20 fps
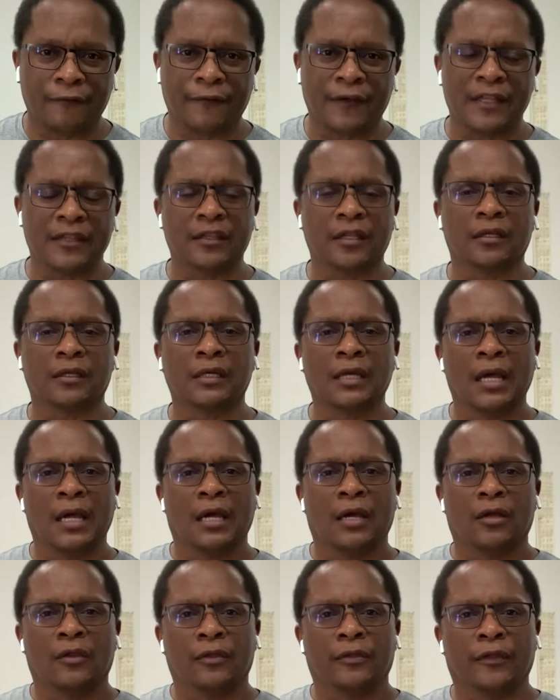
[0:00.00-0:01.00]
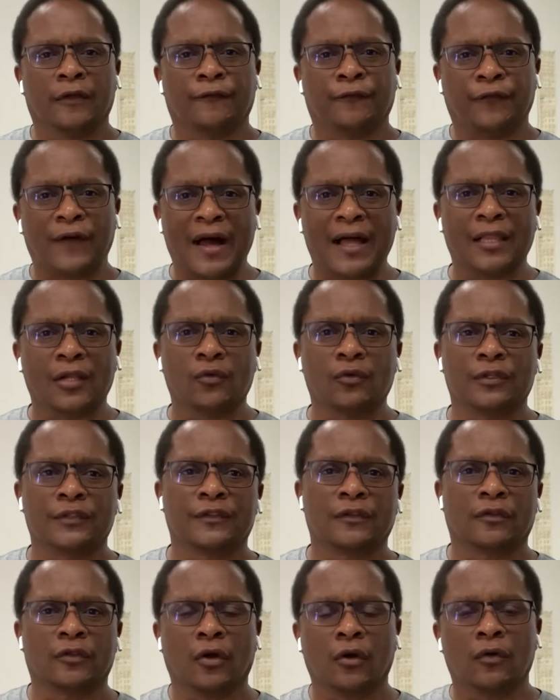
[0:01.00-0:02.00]
And the followers,
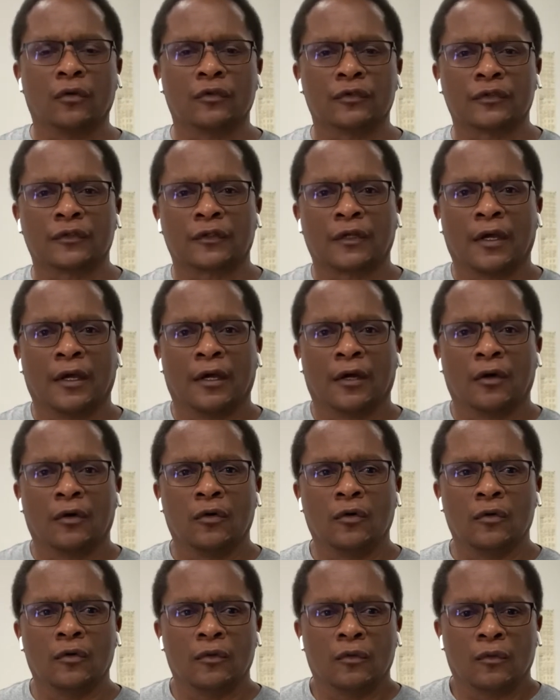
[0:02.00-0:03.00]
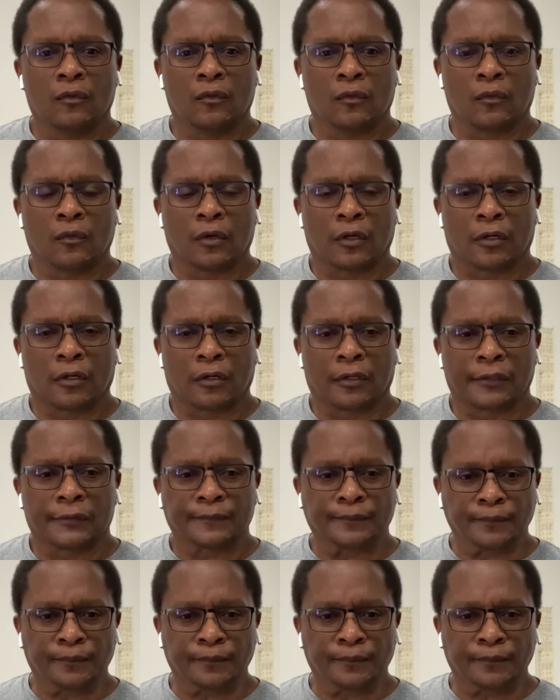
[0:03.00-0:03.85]
or those who were